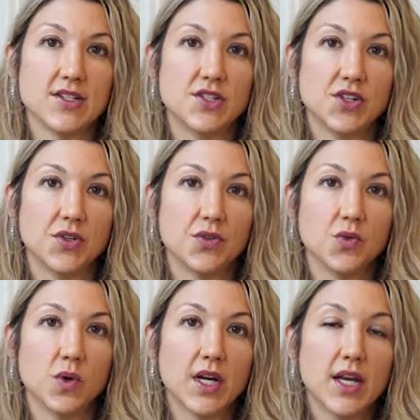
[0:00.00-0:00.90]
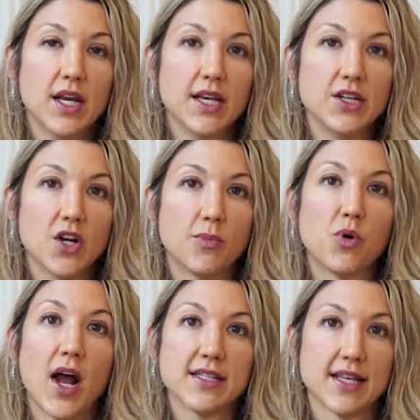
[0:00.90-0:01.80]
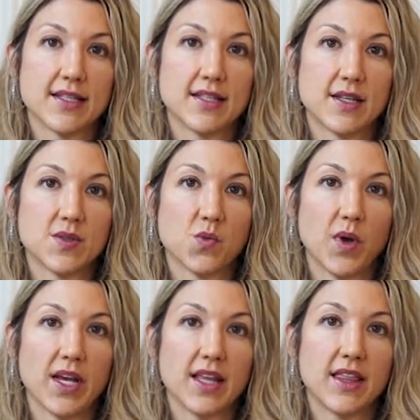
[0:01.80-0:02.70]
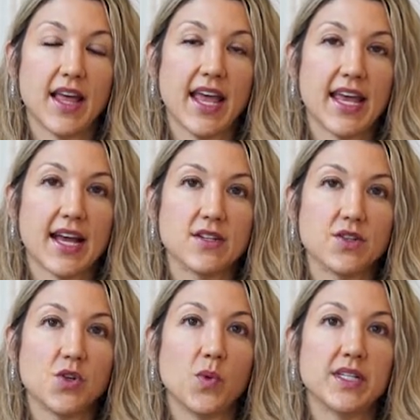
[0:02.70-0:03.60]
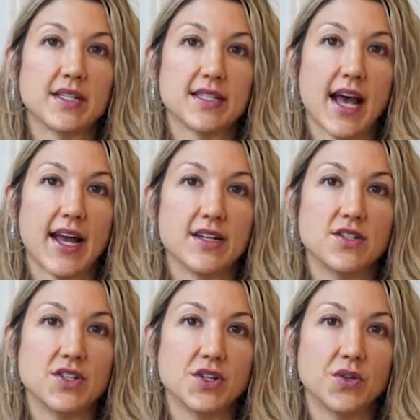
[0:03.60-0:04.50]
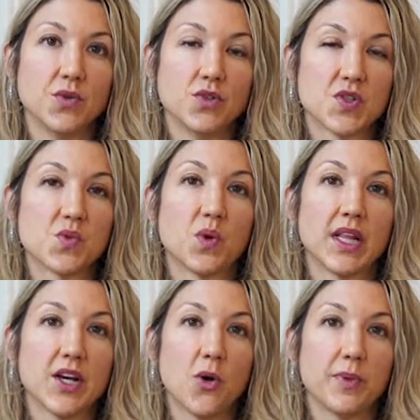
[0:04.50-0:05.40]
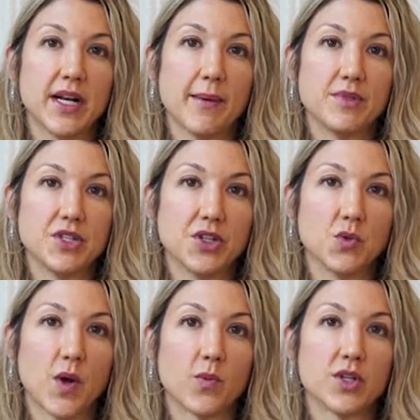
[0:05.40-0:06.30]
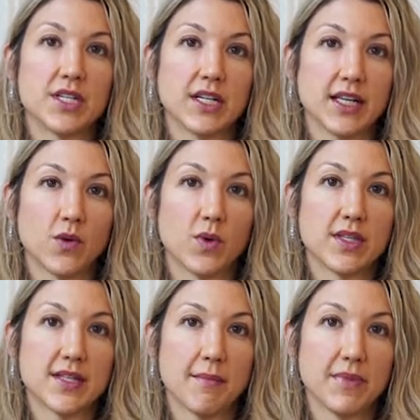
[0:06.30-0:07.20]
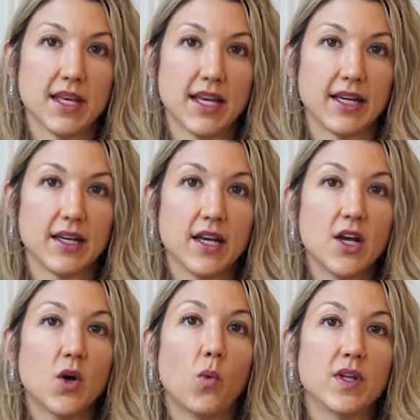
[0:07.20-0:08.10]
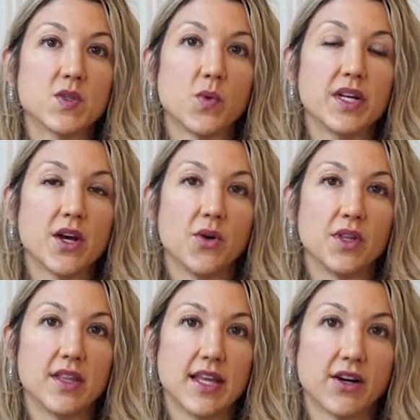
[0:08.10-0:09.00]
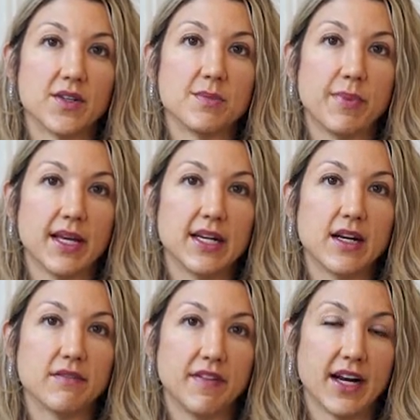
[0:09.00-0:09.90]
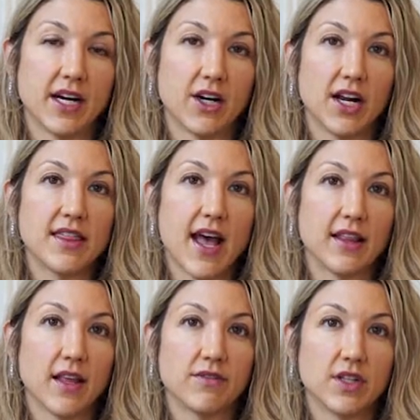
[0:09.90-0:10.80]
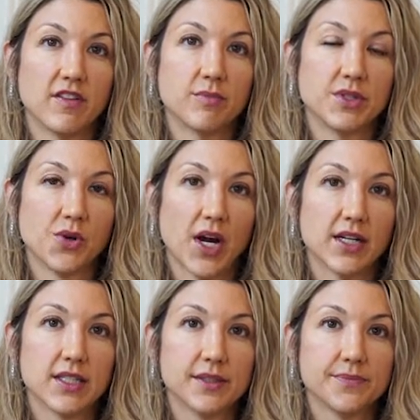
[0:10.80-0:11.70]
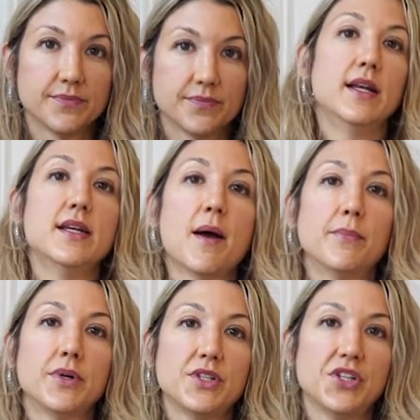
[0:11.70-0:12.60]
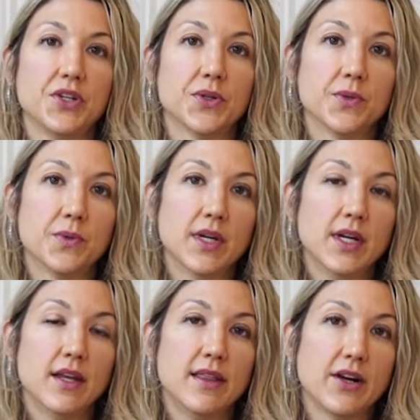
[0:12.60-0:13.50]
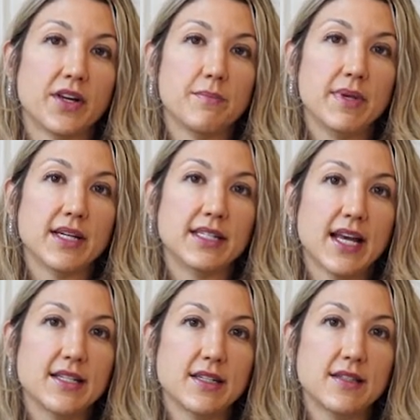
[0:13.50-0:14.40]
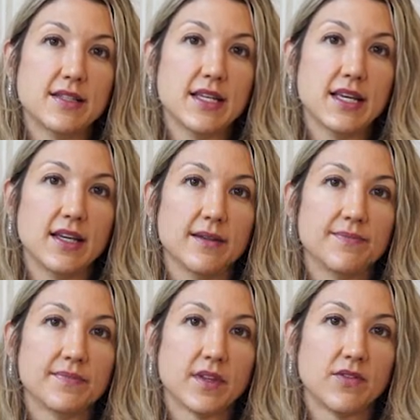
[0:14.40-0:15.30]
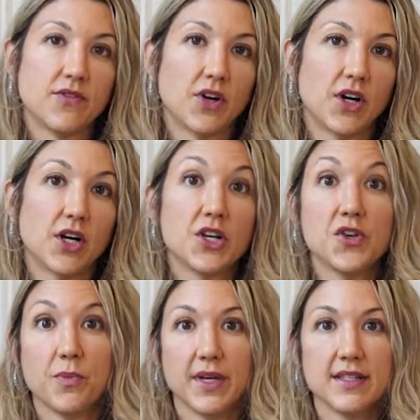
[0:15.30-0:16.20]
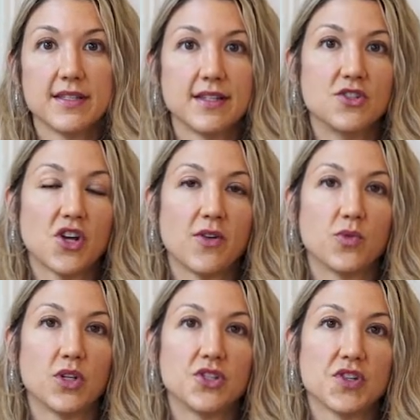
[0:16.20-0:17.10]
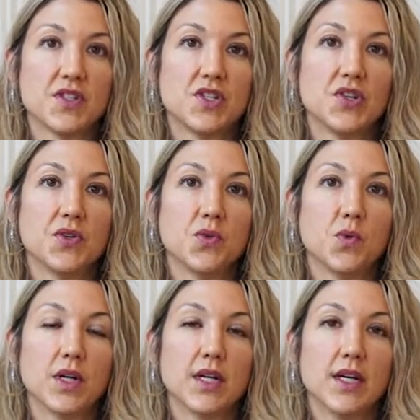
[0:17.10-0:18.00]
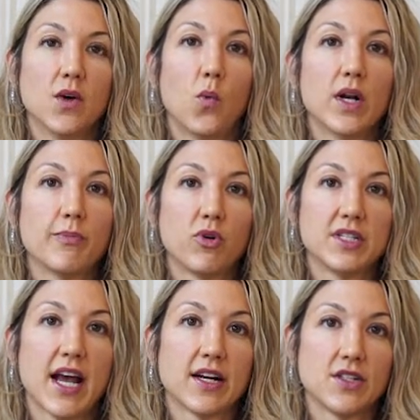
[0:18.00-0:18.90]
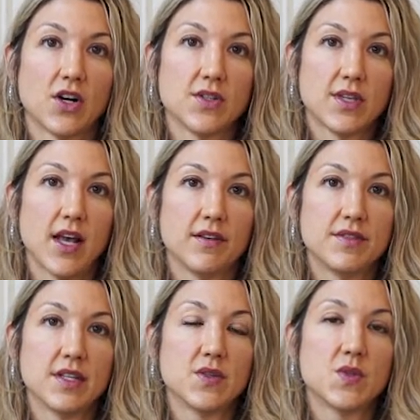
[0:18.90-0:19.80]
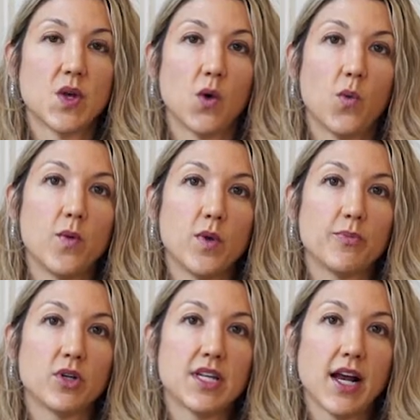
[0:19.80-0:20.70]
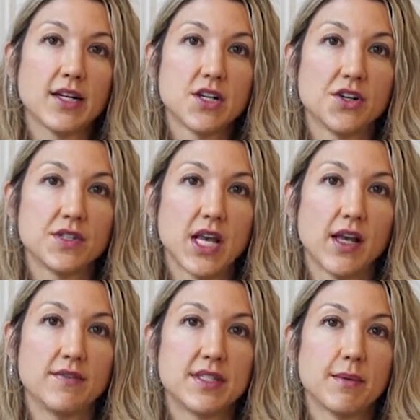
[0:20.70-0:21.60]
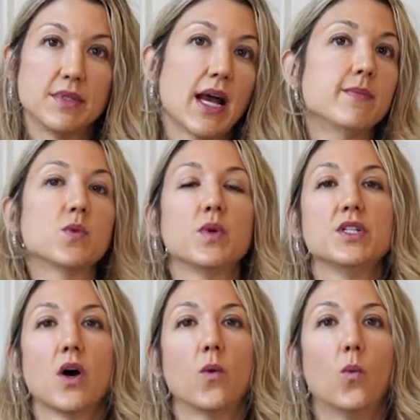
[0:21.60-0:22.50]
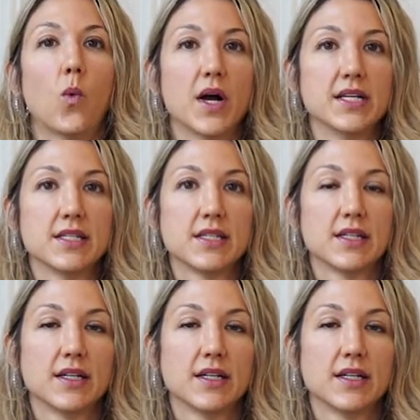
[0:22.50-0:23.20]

to process this with, and who we decide to just really open up to when we're dealing with something, once we know that there has been an affair and that level of betrayal. Number two, there can be a tendency for humans in general just to want to protect ourselves. And so when we protect ourselves, sometimes we don't want